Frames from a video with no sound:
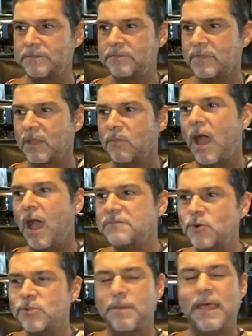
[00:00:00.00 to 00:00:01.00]
Well, I've talked
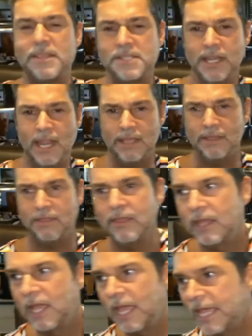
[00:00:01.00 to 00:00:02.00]
about this at length.
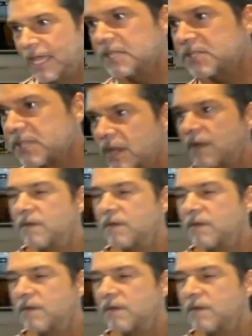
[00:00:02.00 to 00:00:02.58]
There's